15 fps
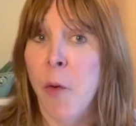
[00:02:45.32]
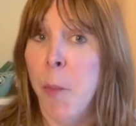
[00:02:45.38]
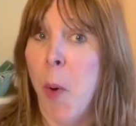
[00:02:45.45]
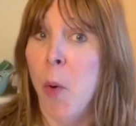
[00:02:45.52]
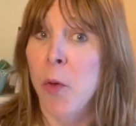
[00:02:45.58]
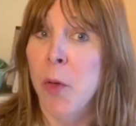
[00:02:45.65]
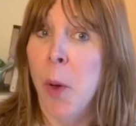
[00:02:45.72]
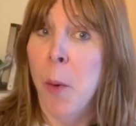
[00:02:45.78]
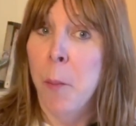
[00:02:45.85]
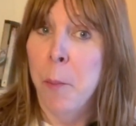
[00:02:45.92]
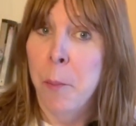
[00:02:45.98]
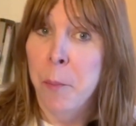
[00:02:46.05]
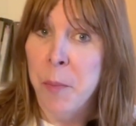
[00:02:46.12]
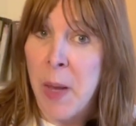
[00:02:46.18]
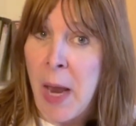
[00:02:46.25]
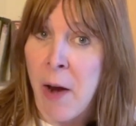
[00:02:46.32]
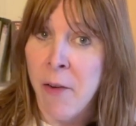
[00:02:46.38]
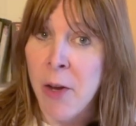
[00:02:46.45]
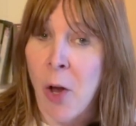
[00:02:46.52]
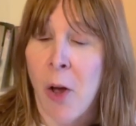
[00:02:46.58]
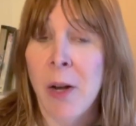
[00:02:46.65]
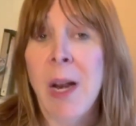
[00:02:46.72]
both
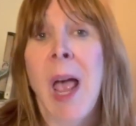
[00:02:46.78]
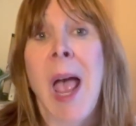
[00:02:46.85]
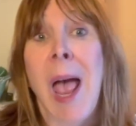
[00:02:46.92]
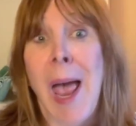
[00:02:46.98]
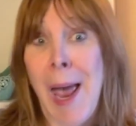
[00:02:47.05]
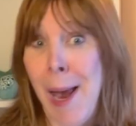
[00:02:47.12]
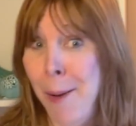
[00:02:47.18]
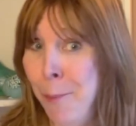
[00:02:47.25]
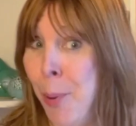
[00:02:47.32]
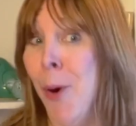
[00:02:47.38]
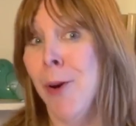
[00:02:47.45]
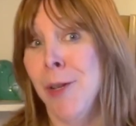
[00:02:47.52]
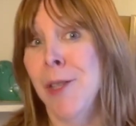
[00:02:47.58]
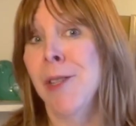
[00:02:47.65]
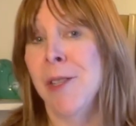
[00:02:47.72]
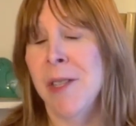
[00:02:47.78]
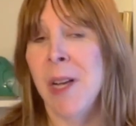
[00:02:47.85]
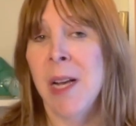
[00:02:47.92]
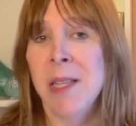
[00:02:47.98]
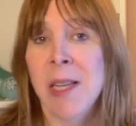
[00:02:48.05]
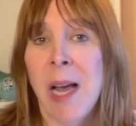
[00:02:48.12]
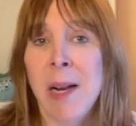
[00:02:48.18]
carry-on and personal
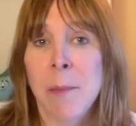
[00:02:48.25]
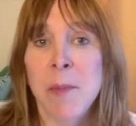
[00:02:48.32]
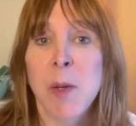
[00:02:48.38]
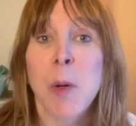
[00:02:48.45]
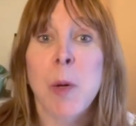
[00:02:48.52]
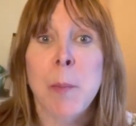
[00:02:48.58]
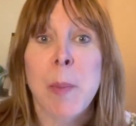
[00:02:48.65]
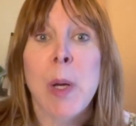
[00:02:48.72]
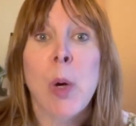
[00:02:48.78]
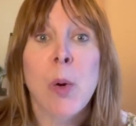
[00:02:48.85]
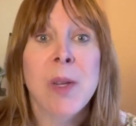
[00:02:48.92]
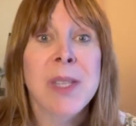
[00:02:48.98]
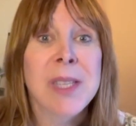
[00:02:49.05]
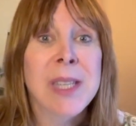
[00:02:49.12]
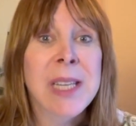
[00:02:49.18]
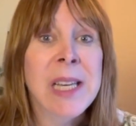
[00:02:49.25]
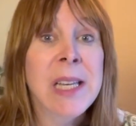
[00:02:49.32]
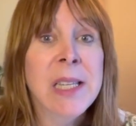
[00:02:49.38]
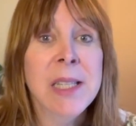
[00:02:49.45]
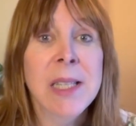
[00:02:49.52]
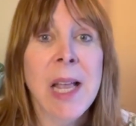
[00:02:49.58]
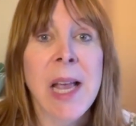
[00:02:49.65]
size items, because
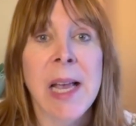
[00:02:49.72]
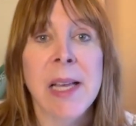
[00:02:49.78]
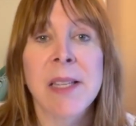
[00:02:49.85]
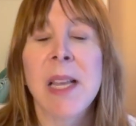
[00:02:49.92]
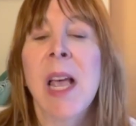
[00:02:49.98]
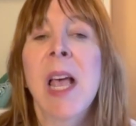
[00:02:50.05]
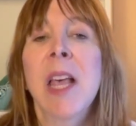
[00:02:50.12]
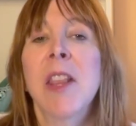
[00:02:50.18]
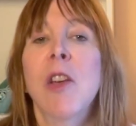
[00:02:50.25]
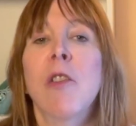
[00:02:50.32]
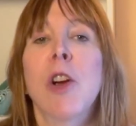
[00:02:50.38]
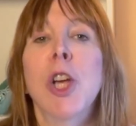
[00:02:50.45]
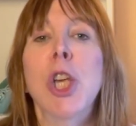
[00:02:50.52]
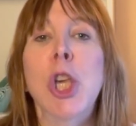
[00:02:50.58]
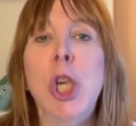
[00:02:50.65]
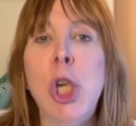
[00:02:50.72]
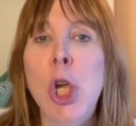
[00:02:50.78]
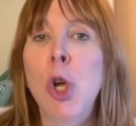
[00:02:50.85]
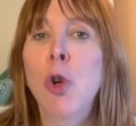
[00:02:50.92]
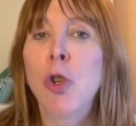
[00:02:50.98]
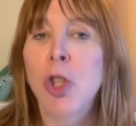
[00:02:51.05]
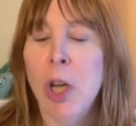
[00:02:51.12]
these days there are
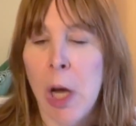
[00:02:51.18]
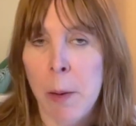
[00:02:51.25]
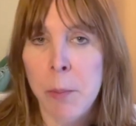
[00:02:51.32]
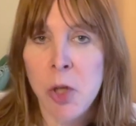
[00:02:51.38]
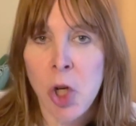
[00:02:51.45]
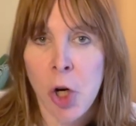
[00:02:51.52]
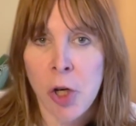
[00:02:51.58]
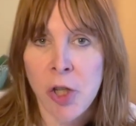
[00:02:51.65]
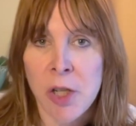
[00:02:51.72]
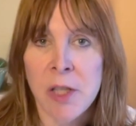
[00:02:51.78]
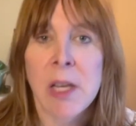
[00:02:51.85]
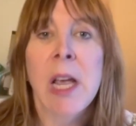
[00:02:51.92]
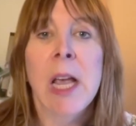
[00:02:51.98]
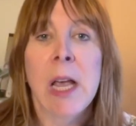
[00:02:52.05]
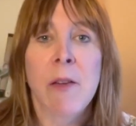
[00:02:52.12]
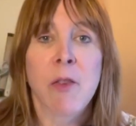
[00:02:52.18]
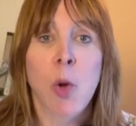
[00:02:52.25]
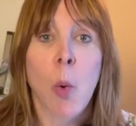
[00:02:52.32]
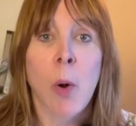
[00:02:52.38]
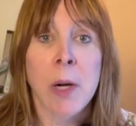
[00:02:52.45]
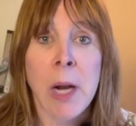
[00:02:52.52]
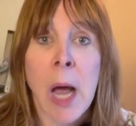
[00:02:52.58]
huge upcharges if you
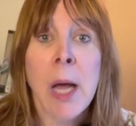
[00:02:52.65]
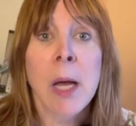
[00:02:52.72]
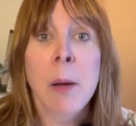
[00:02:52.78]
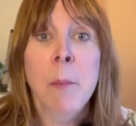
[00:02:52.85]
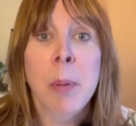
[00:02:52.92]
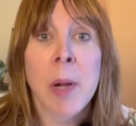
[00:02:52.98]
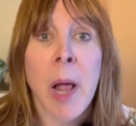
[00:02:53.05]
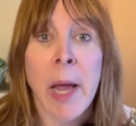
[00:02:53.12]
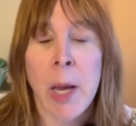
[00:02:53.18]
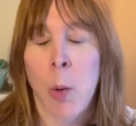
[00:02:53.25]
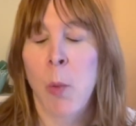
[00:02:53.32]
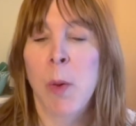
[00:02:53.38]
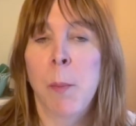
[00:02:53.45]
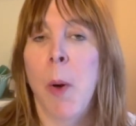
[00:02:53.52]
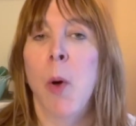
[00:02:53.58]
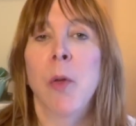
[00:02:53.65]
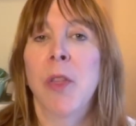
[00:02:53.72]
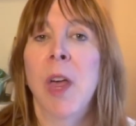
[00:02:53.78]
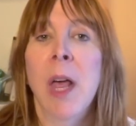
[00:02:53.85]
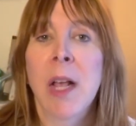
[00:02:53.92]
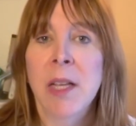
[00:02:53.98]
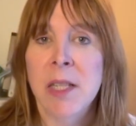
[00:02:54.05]
are not complying with both
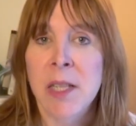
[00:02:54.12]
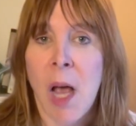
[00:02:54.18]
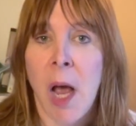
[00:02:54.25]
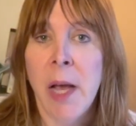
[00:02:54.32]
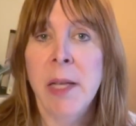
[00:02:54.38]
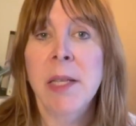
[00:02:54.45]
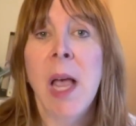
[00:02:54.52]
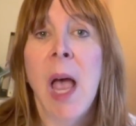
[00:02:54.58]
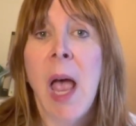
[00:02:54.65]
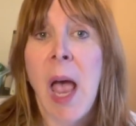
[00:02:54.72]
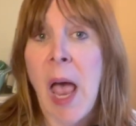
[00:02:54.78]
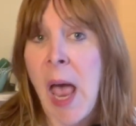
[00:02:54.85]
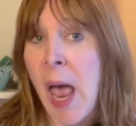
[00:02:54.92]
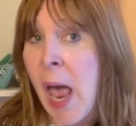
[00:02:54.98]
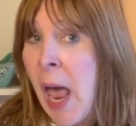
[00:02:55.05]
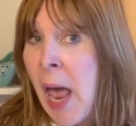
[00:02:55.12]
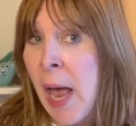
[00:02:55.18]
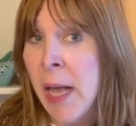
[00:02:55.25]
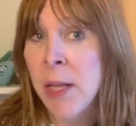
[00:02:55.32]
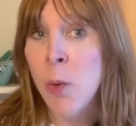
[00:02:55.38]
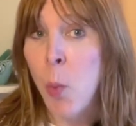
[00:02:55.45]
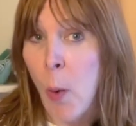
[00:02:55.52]
size
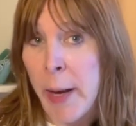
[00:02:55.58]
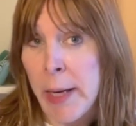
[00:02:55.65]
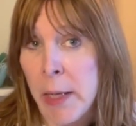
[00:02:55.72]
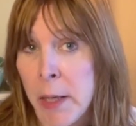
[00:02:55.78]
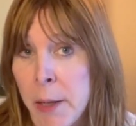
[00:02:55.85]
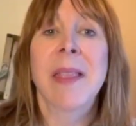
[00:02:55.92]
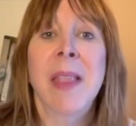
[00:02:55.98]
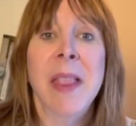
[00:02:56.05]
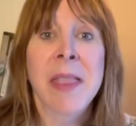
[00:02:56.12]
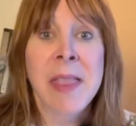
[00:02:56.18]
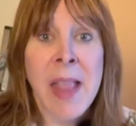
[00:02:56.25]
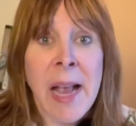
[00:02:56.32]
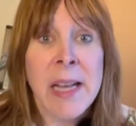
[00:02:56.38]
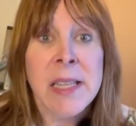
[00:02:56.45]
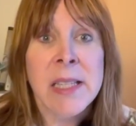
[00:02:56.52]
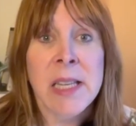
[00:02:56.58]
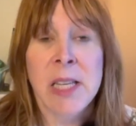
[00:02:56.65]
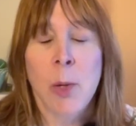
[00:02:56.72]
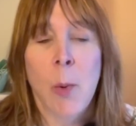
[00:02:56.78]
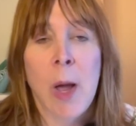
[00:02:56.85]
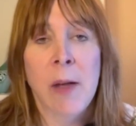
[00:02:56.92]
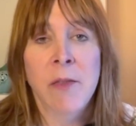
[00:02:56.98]
and weight. The next thing
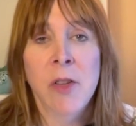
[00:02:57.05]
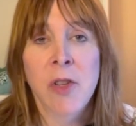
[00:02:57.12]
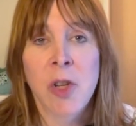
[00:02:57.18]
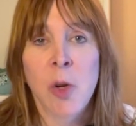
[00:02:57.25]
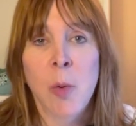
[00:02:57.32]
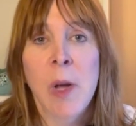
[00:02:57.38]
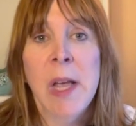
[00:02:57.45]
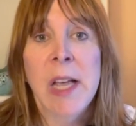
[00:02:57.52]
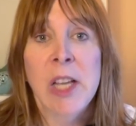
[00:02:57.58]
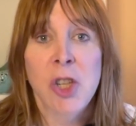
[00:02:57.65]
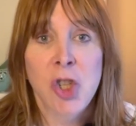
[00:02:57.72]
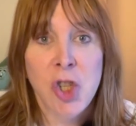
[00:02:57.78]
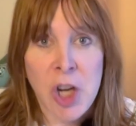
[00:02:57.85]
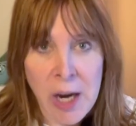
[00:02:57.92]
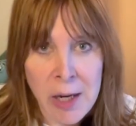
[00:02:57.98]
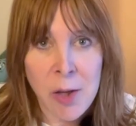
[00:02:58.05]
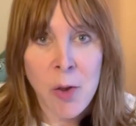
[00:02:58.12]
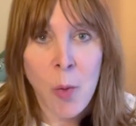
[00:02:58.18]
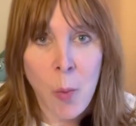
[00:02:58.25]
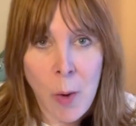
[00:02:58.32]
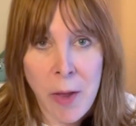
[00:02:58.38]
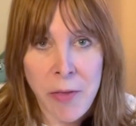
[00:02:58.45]
you have to do is check the
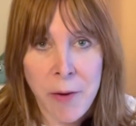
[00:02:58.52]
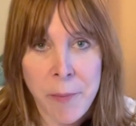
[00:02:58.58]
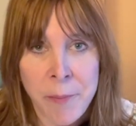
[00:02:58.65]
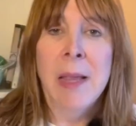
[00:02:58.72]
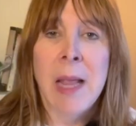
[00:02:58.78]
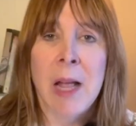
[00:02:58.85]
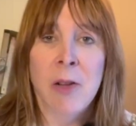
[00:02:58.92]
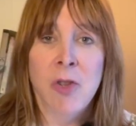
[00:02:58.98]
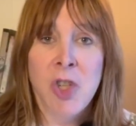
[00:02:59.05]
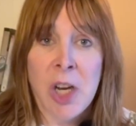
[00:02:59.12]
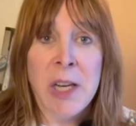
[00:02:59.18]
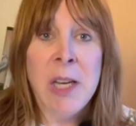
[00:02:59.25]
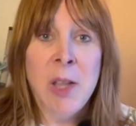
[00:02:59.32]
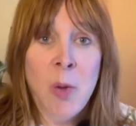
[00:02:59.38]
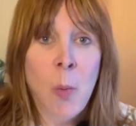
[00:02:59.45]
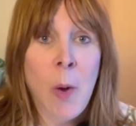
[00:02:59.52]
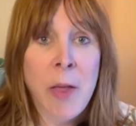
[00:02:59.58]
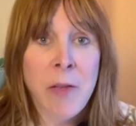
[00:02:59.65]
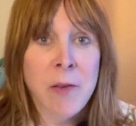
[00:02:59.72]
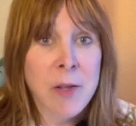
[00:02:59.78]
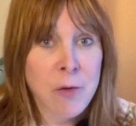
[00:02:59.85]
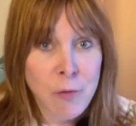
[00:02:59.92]
weather. Now, checking the
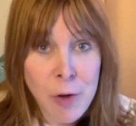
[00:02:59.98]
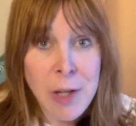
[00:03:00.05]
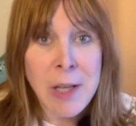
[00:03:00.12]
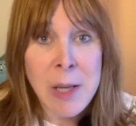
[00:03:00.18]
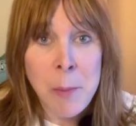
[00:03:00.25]
weather is really